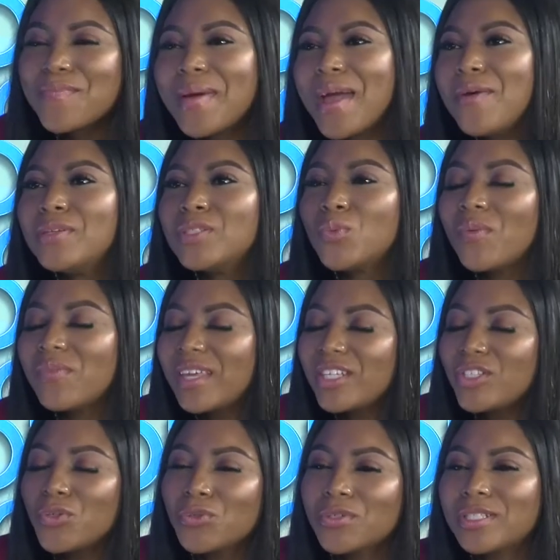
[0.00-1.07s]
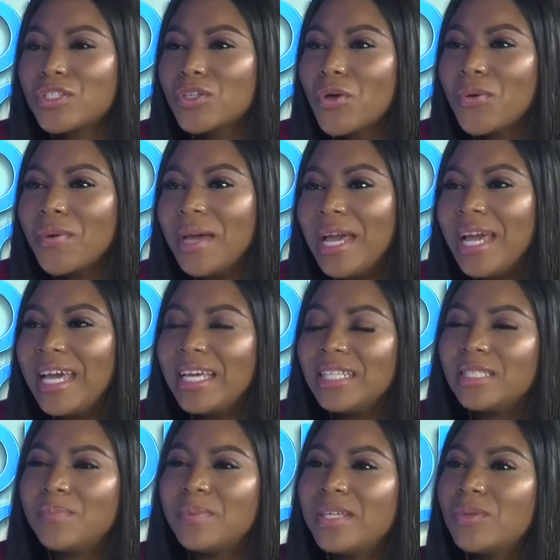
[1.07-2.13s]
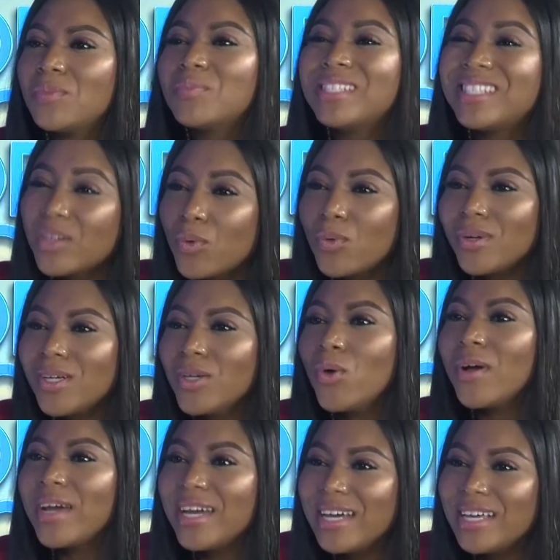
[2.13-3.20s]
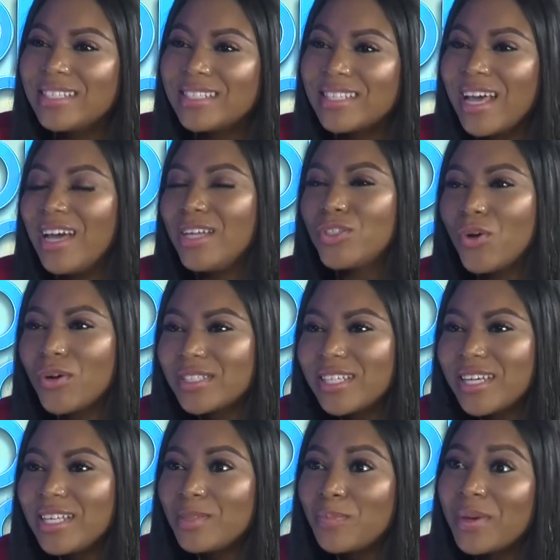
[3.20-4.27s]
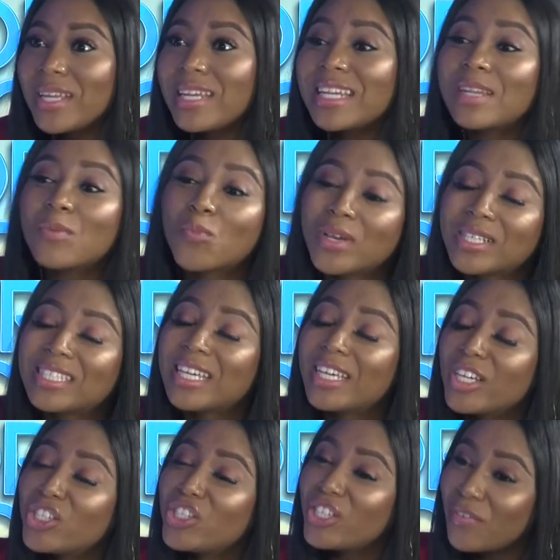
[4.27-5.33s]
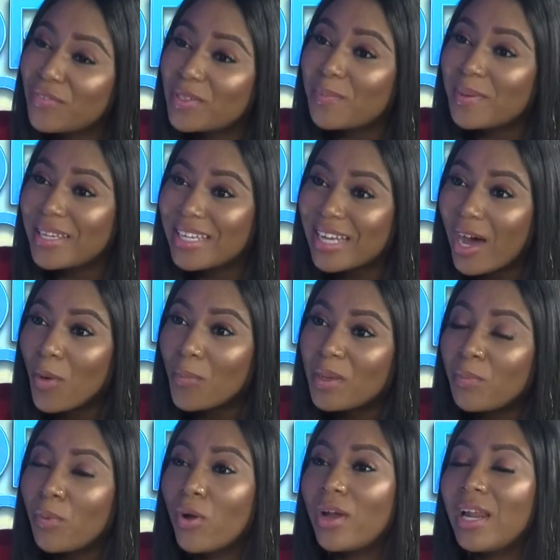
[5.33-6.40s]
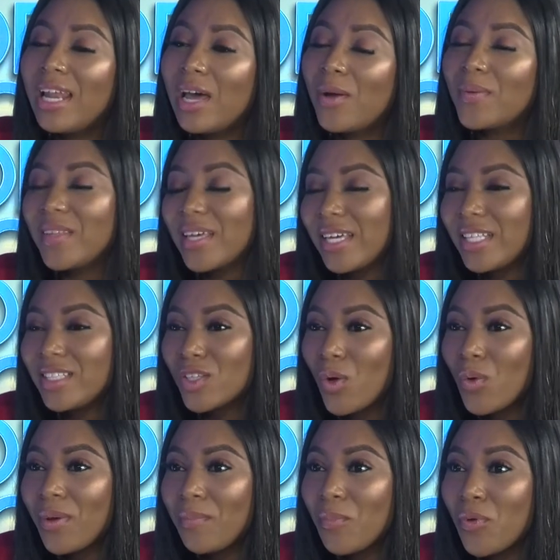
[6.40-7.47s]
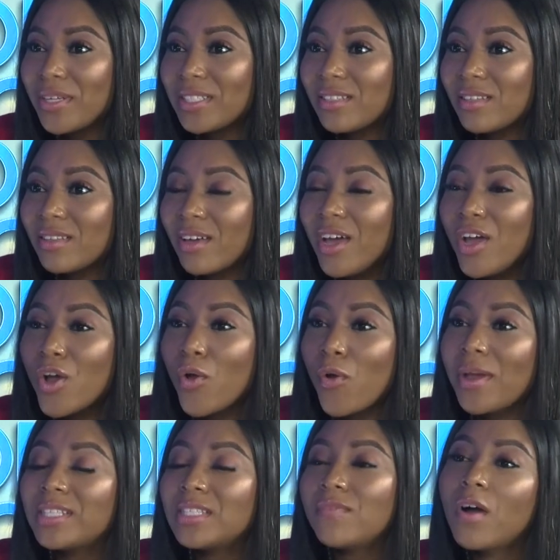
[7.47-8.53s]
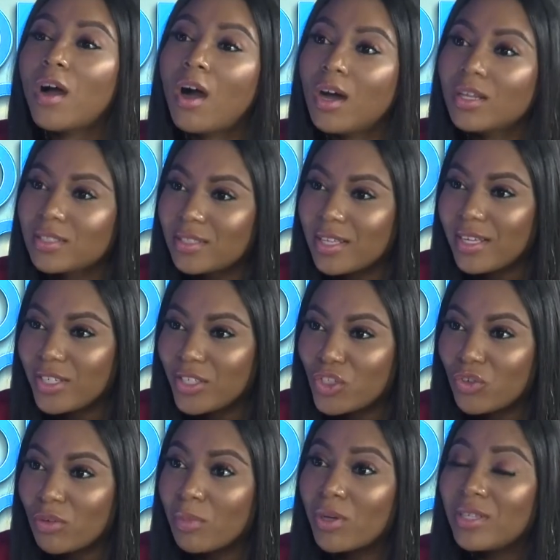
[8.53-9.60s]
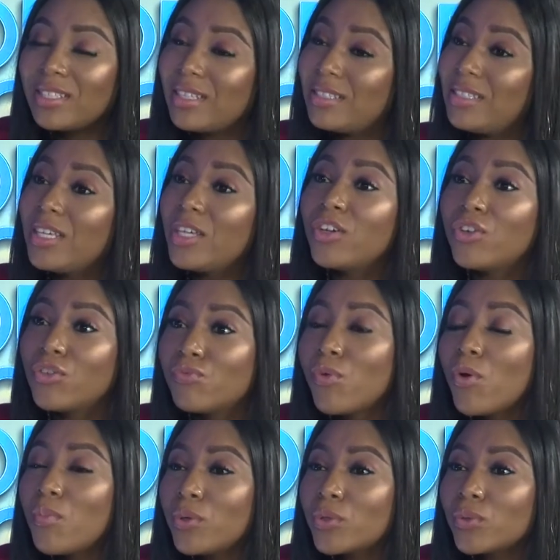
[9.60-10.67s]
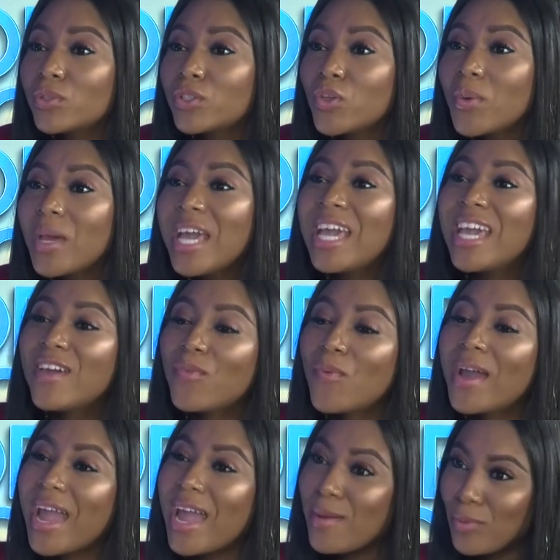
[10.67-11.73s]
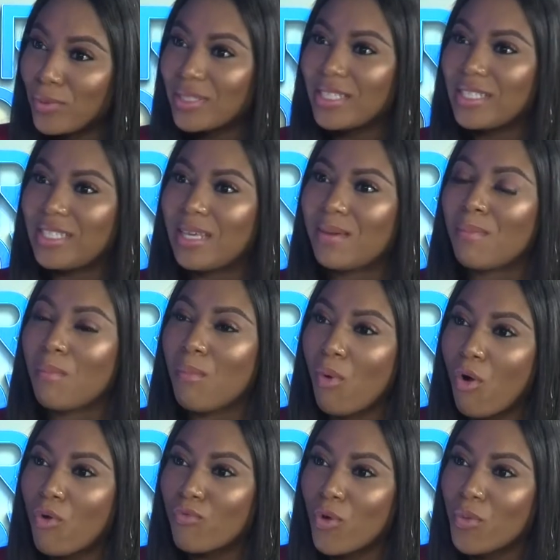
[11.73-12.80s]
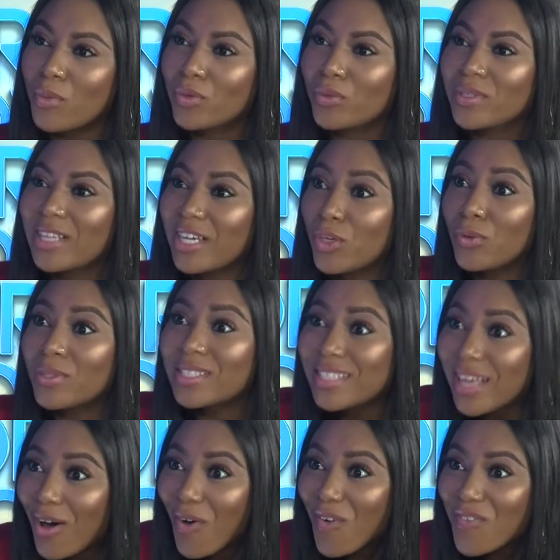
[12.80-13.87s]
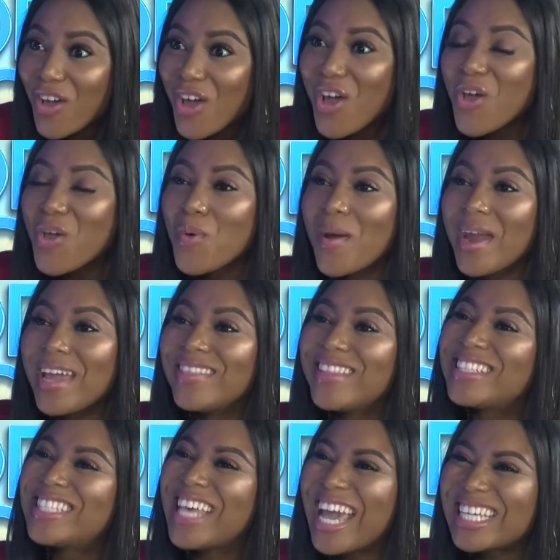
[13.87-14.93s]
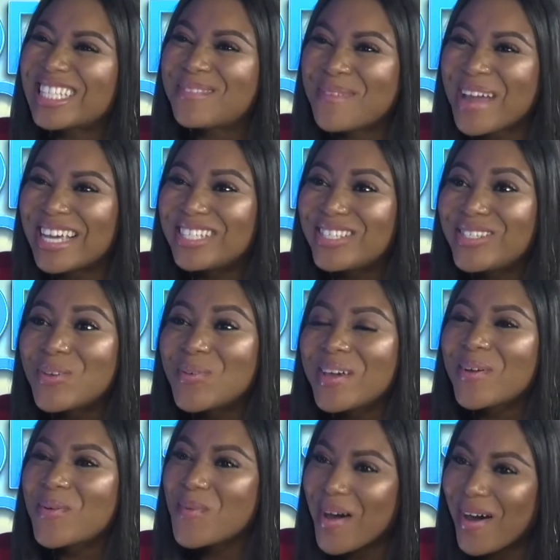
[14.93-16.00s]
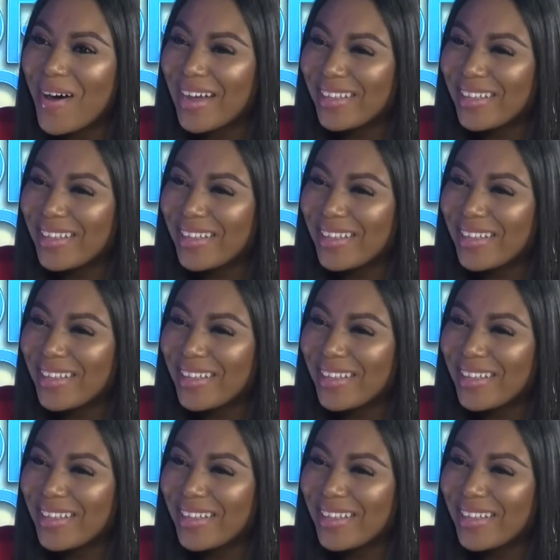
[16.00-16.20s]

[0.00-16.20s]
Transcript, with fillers: parents want their children to go in to be still lawyers, doctors, but we're seeing a shift a bit now. People are allowing their kids go more into the creative arts industry because mm -hmm. they're mm-hmm. seeing good role models. So exactly. if we're able to see more role models like yourself who are in the tech space doing well, I